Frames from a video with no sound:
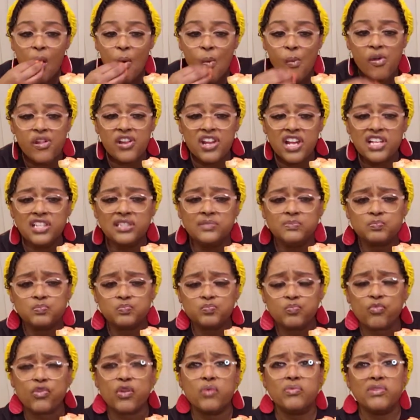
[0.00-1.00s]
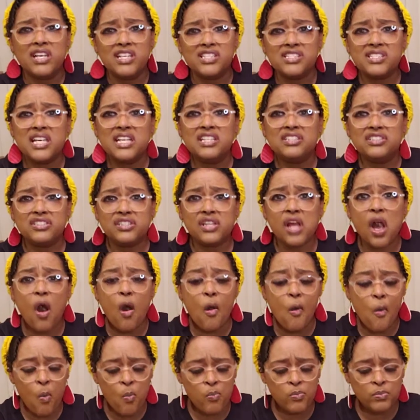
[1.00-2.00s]
And they say
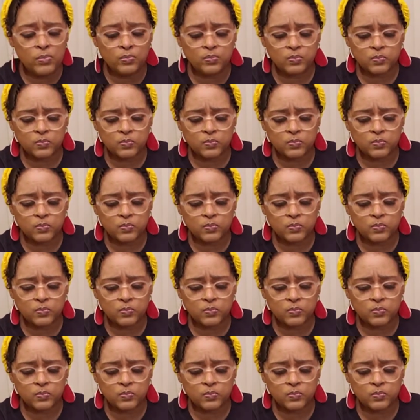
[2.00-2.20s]
stone,